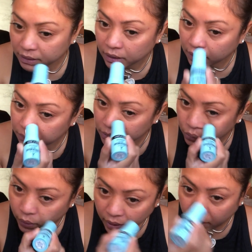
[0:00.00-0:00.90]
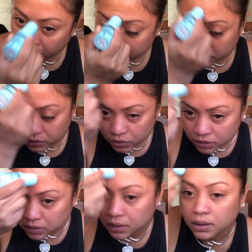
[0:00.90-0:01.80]
it everywhere,
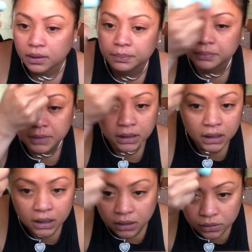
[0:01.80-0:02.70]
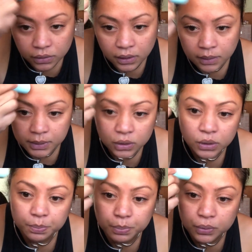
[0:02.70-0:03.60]
Joseph. Rub it to
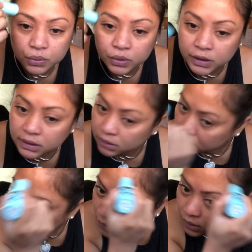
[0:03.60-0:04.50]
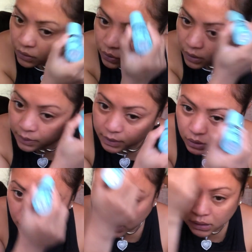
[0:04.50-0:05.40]
your foot, rub it
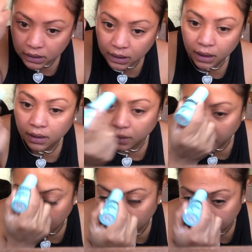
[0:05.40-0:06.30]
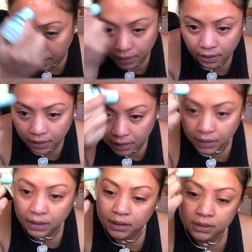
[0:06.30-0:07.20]
to your clickele.
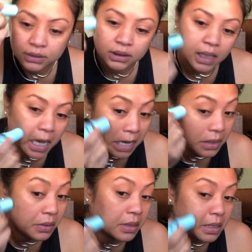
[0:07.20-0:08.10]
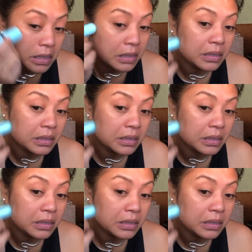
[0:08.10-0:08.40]
So anyway,